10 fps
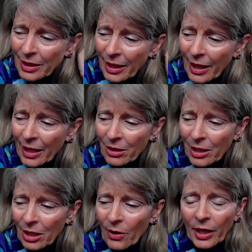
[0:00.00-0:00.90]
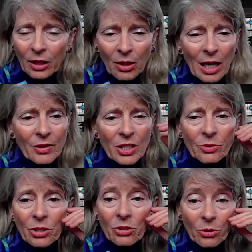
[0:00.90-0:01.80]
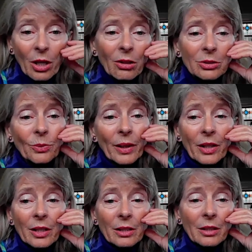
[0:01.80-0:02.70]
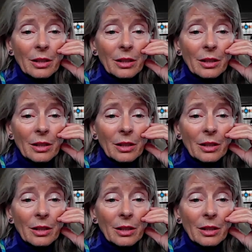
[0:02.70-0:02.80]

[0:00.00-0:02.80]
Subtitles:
I think a lot of us struggled with it.